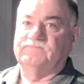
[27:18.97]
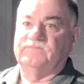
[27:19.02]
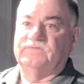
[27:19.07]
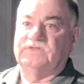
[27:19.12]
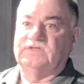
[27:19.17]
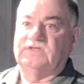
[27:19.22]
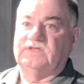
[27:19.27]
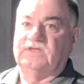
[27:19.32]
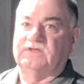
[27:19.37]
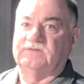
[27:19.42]

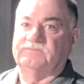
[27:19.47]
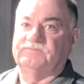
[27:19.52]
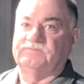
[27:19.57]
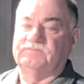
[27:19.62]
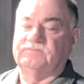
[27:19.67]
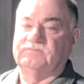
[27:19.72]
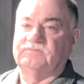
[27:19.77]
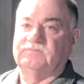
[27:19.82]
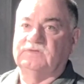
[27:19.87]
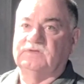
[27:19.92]
you
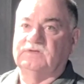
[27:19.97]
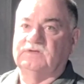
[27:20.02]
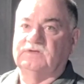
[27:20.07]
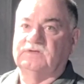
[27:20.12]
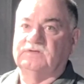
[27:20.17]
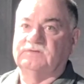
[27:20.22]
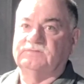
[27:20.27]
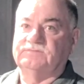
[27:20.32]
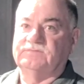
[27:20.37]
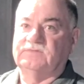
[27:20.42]

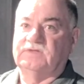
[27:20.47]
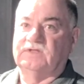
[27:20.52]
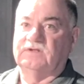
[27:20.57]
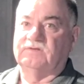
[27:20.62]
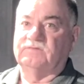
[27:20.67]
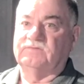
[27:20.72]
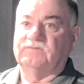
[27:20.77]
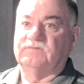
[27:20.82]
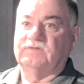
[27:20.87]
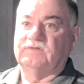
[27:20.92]

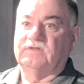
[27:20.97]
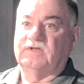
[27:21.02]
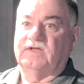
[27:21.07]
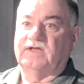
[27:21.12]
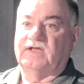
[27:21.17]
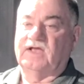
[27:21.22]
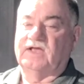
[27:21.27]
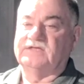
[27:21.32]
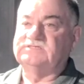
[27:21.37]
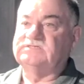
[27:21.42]
know,
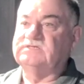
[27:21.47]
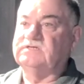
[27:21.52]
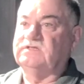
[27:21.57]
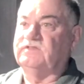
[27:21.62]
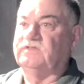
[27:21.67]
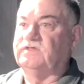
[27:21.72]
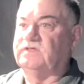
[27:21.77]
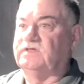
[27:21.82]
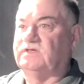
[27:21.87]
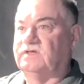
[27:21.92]
I see
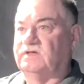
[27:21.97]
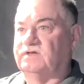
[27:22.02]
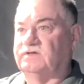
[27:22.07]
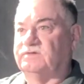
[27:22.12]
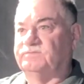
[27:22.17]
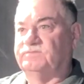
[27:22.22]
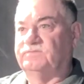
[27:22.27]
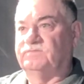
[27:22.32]
the